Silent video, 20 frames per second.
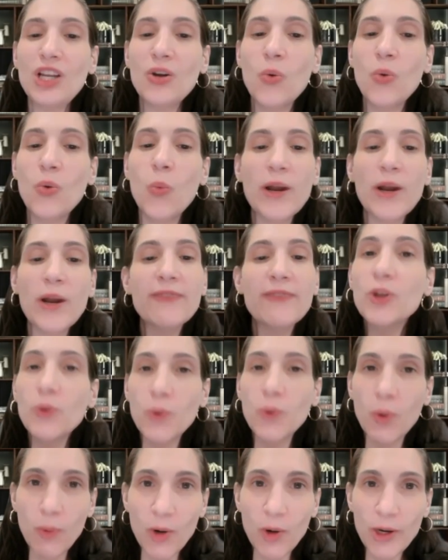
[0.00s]
Whatever you
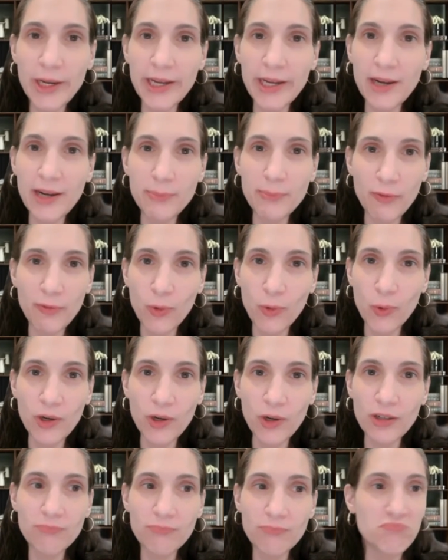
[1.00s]
were working on
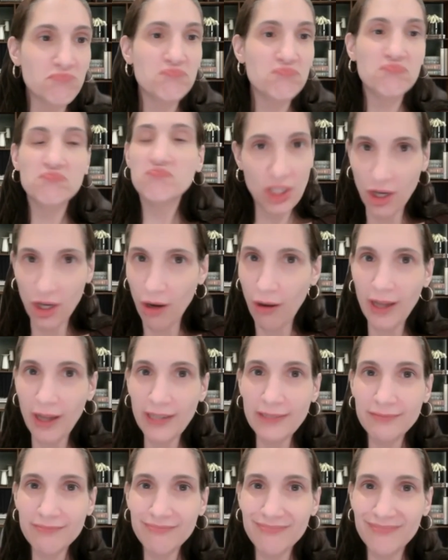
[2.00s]
before,
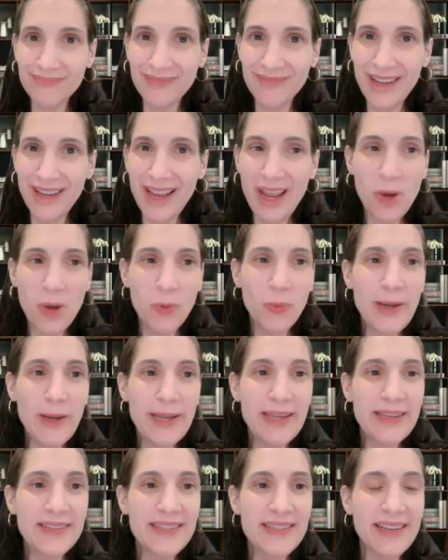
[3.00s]
gone.
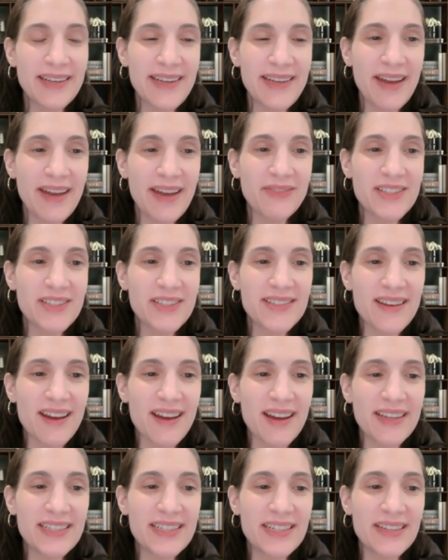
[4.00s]
We tend to have this
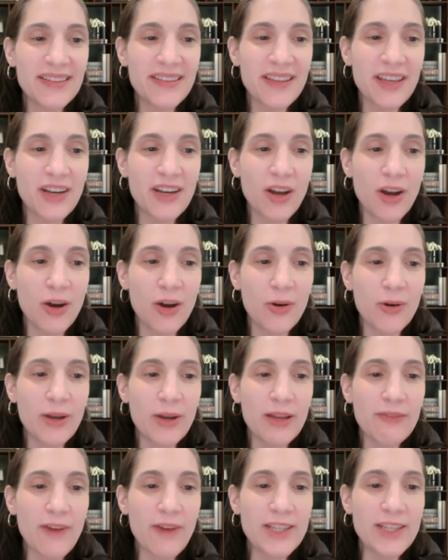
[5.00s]
idea that, oh,
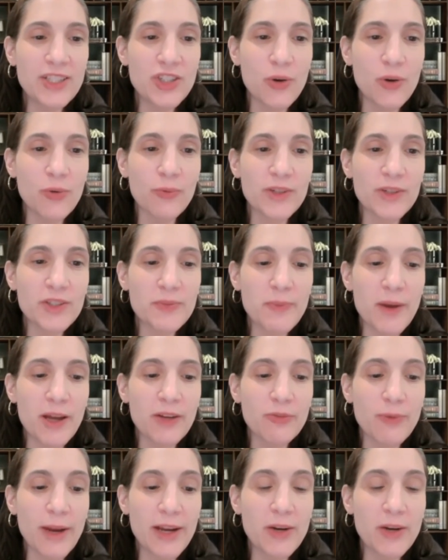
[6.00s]
if I don't
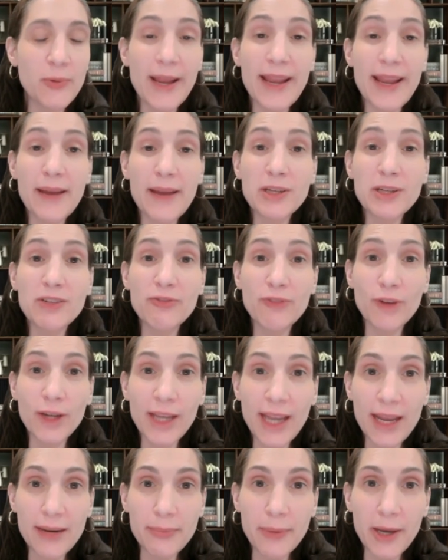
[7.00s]
respond right away, I'm going to
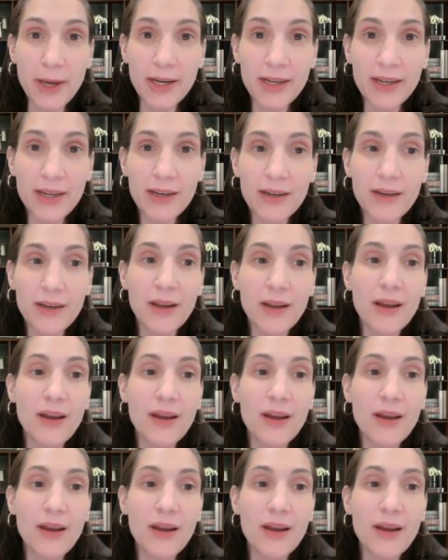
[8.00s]
forget about it.